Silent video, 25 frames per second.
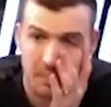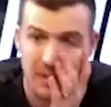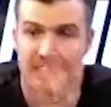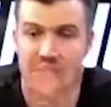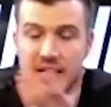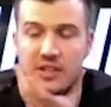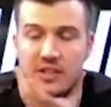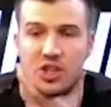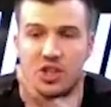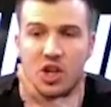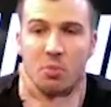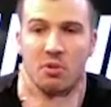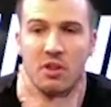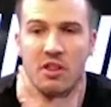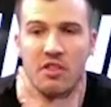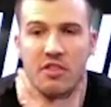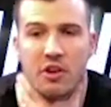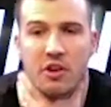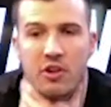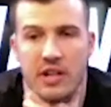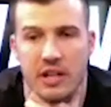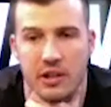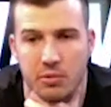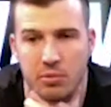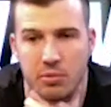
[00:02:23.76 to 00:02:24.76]
it's October the
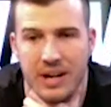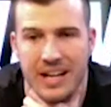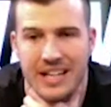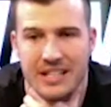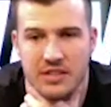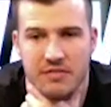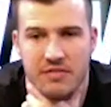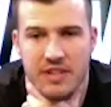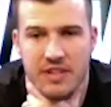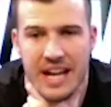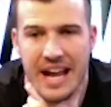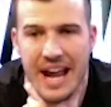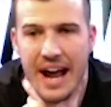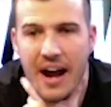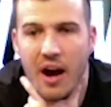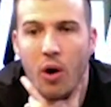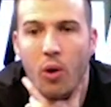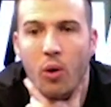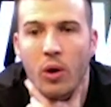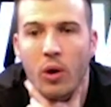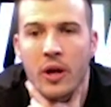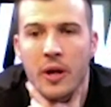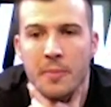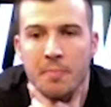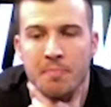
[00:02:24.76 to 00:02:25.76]
thirtieth as of
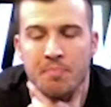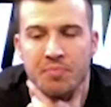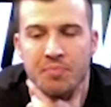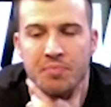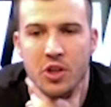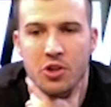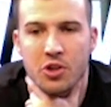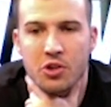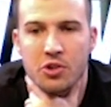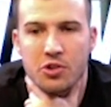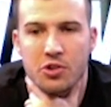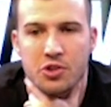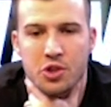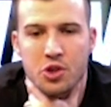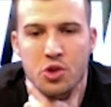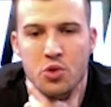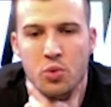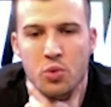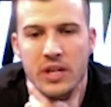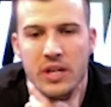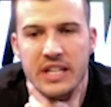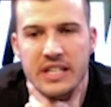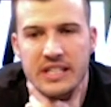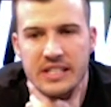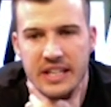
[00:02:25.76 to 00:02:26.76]
now. You're two
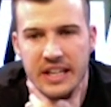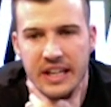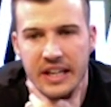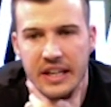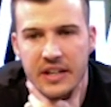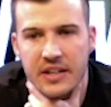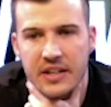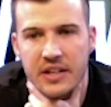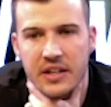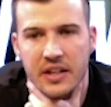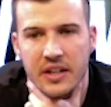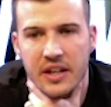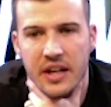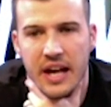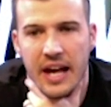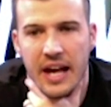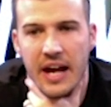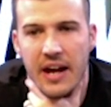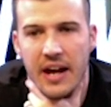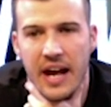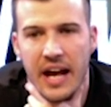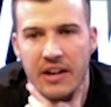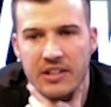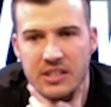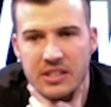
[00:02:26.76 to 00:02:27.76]
weeks in. How,
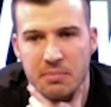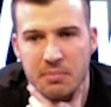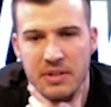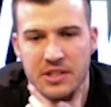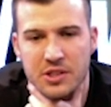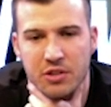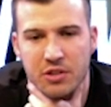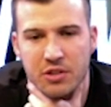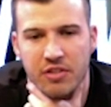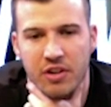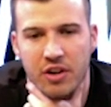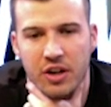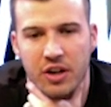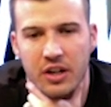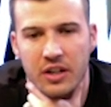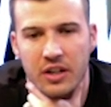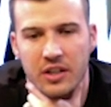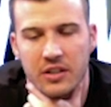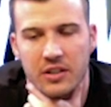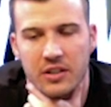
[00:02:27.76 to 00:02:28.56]
how's it been so far?